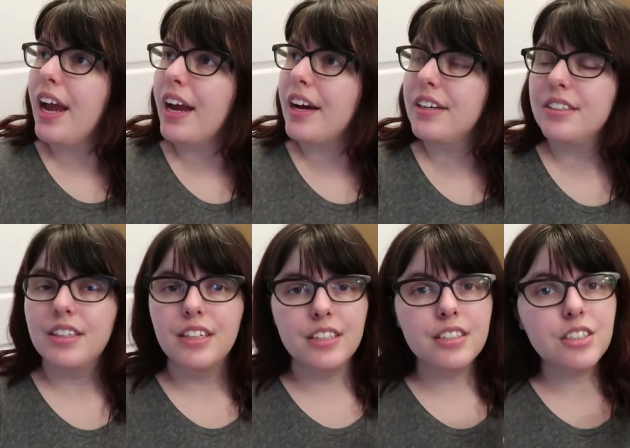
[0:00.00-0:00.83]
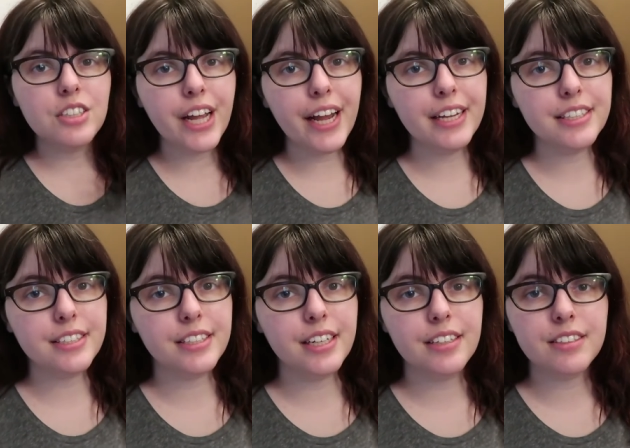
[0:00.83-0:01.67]
and
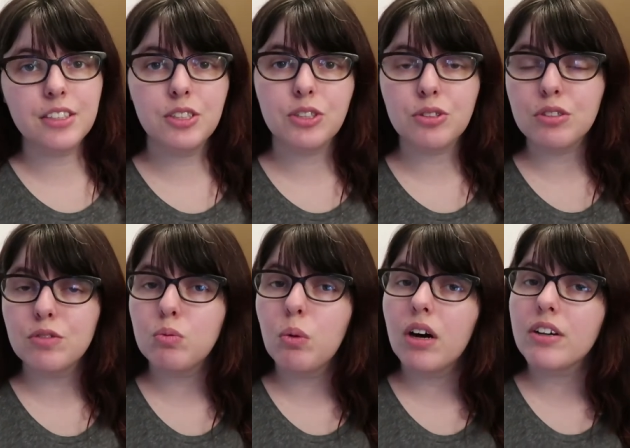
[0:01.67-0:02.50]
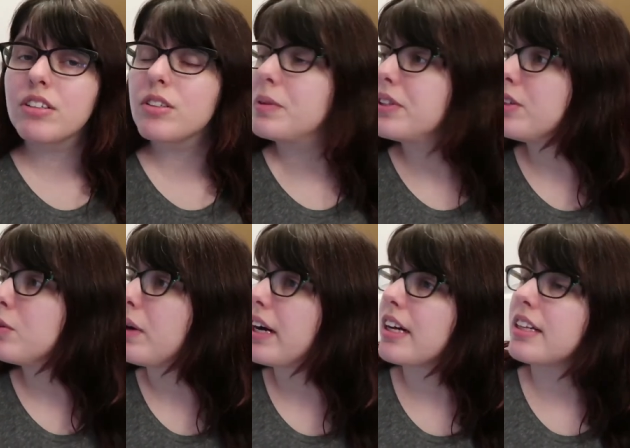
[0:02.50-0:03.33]
taste things, and you just sort of wander with your
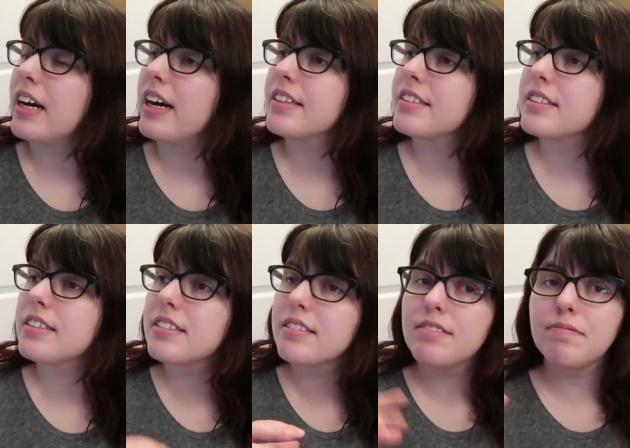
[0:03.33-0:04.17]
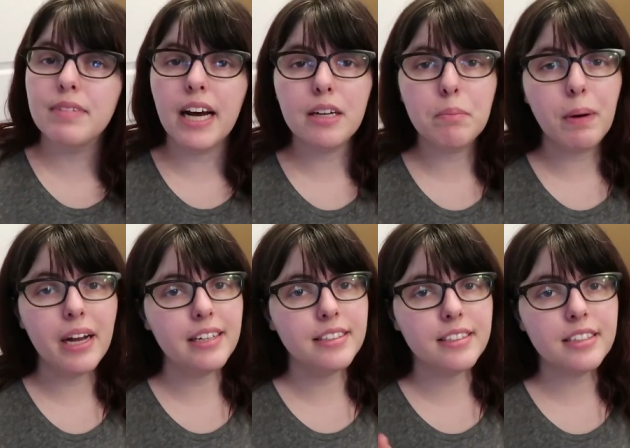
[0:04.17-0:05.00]
wine glass and just had a
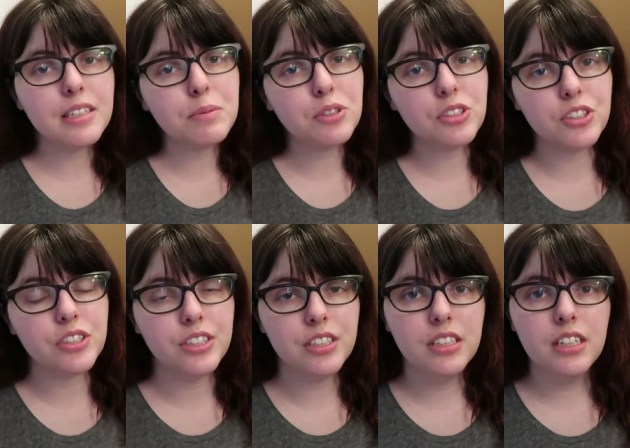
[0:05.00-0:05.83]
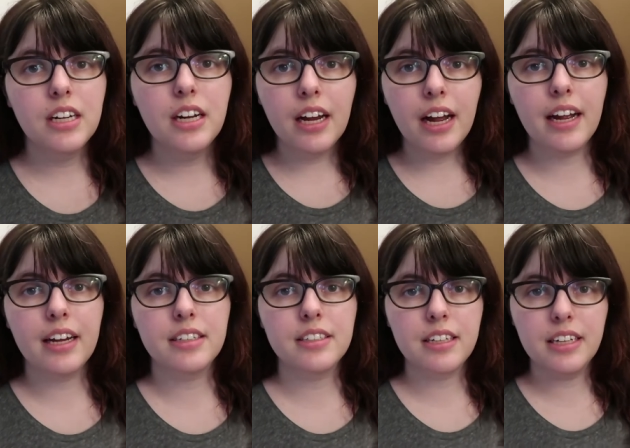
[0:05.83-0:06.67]
bite. It was good.
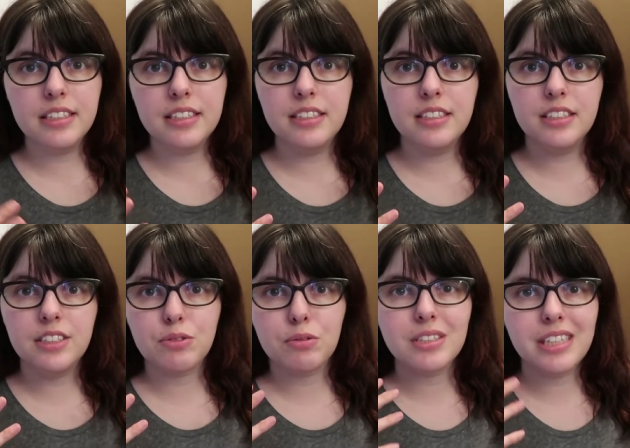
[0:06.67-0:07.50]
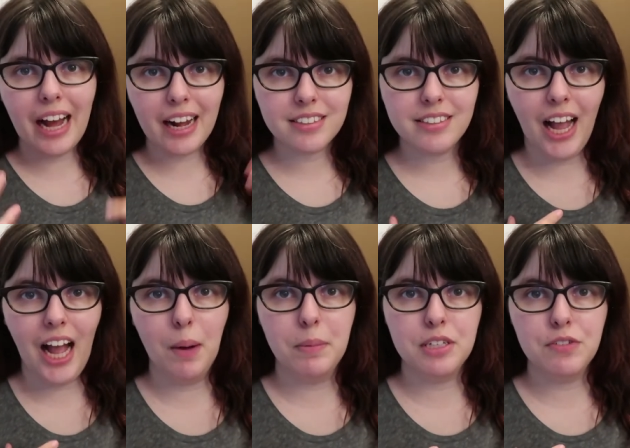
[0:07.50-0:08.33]
And this relaxed
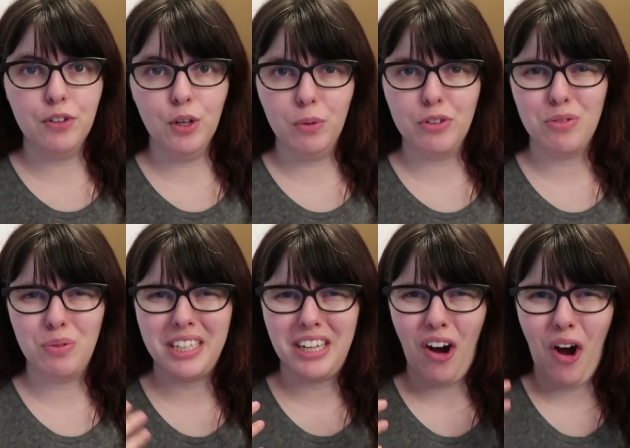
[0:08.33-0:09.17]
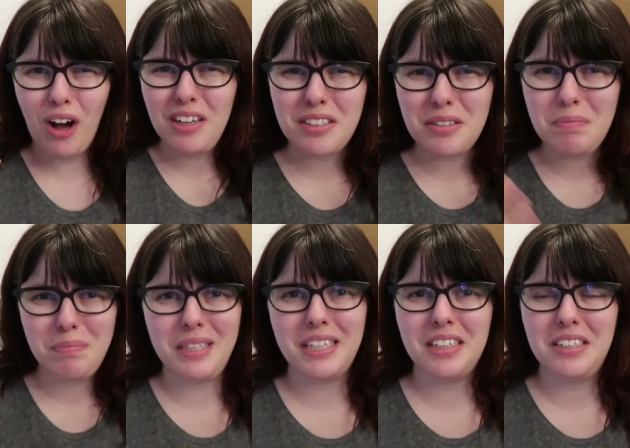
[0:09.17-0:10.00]
atmosphere was really awesome
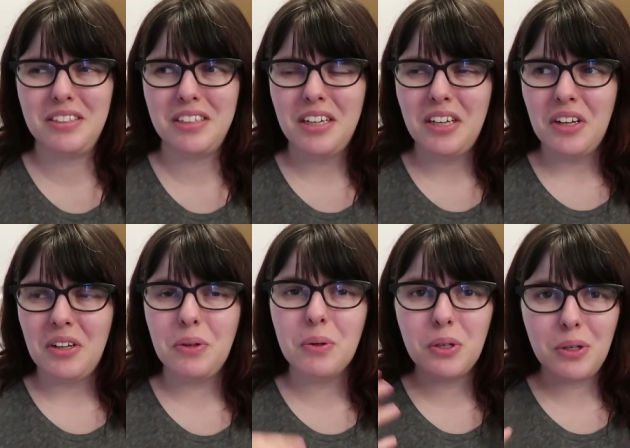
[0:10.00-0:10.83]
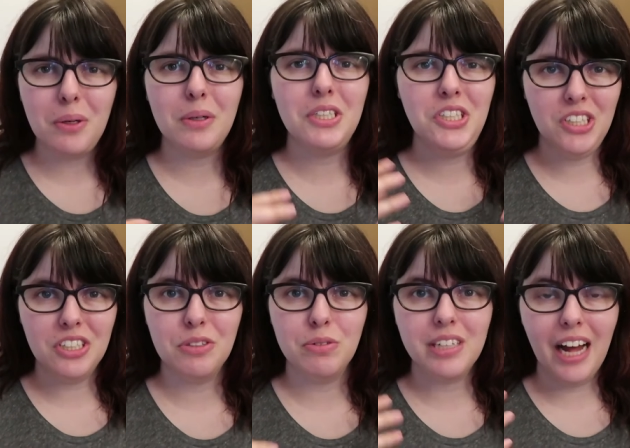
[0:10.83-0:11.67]
because you could
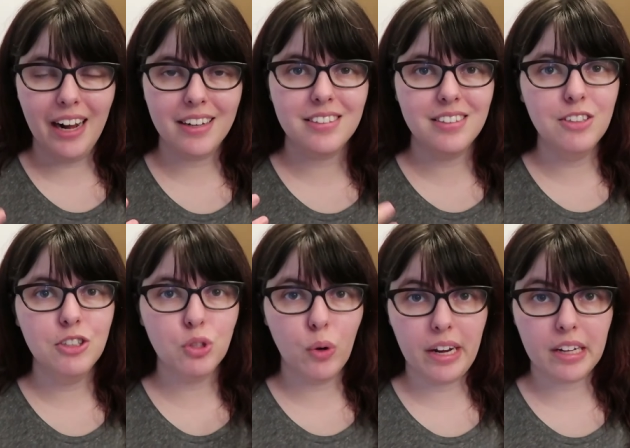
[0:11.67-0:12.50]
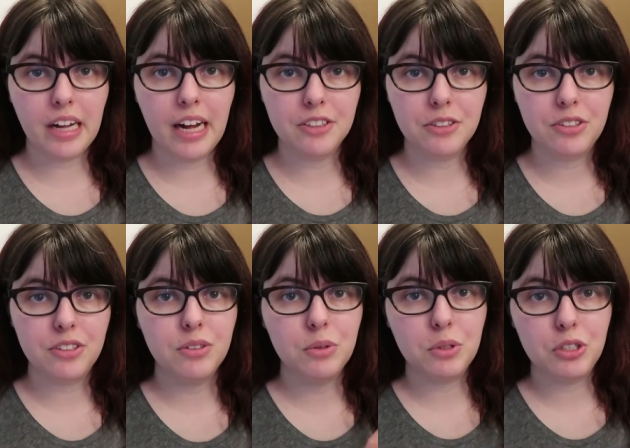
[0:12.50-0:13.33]
just relax and enjoy a glass
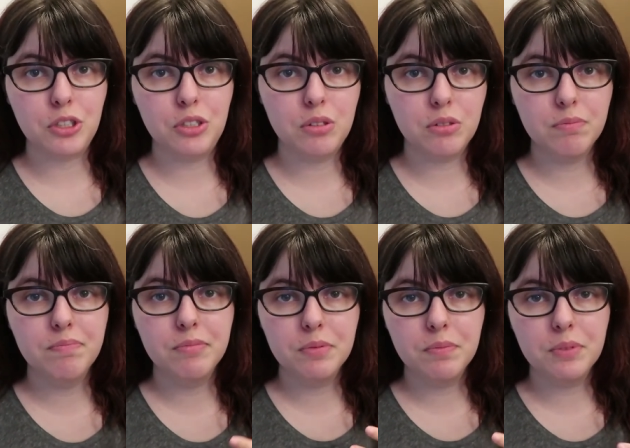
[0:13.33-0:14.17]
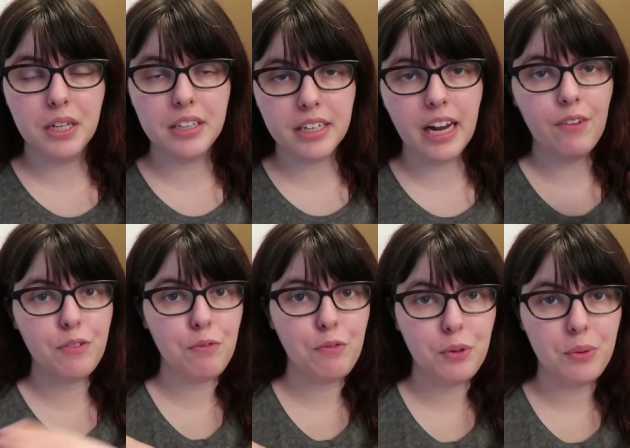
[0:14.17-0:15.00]
or two and then have
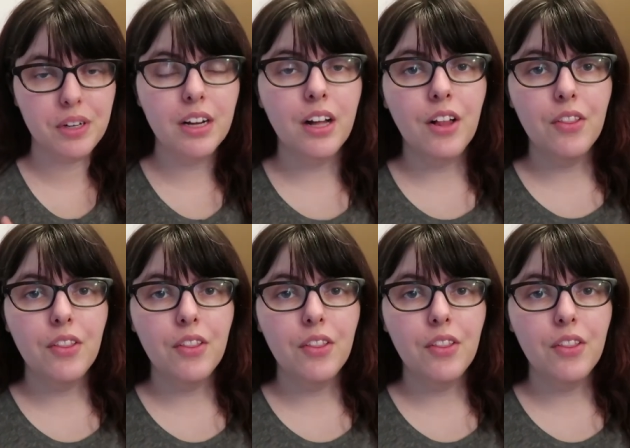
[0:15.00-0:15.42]
some food.